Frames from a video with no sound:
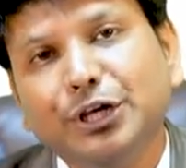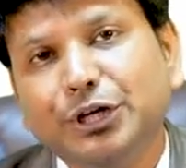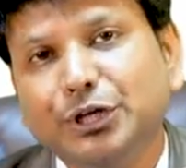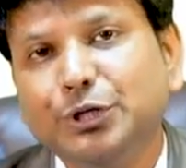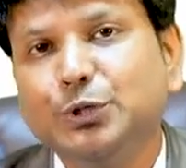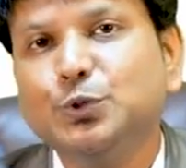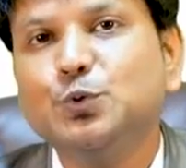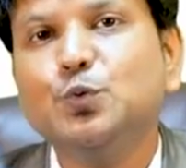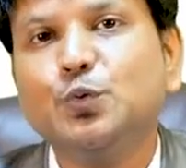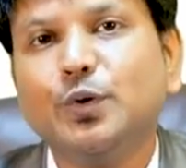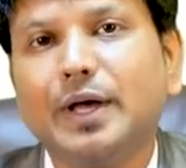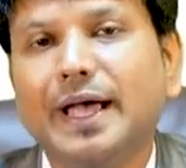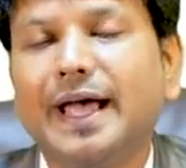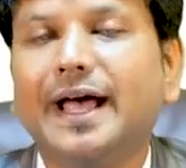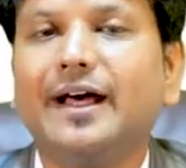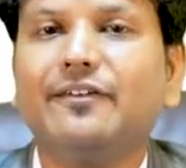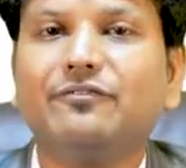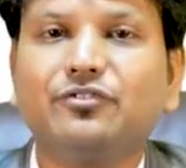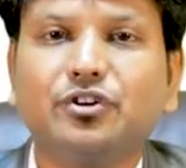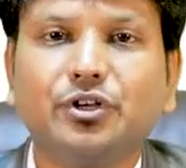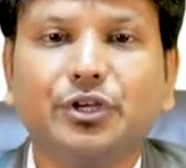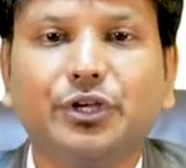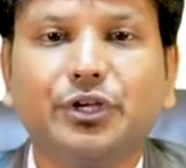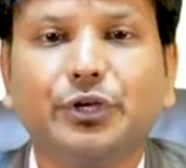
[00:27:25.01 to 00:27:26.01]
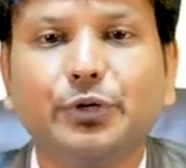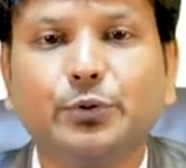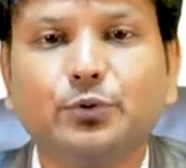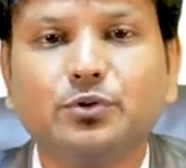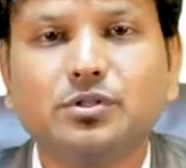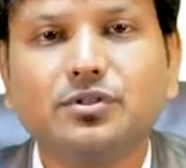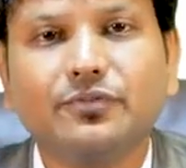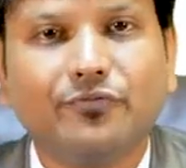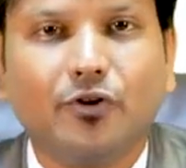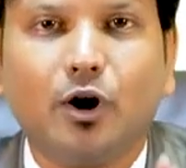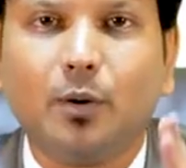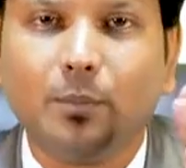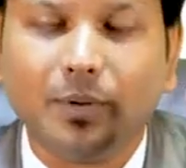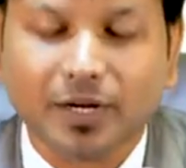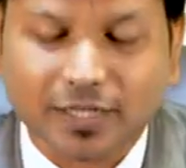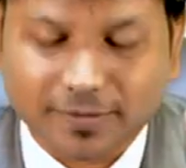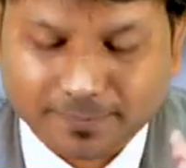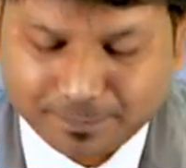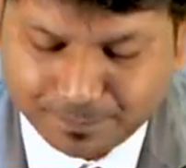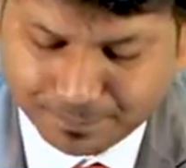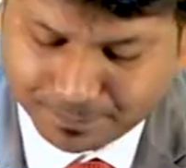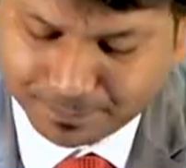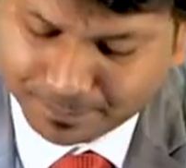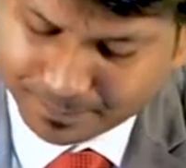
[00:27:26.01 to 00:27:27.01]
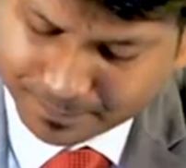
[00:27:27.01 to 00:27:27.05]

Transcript: you have to use formalin.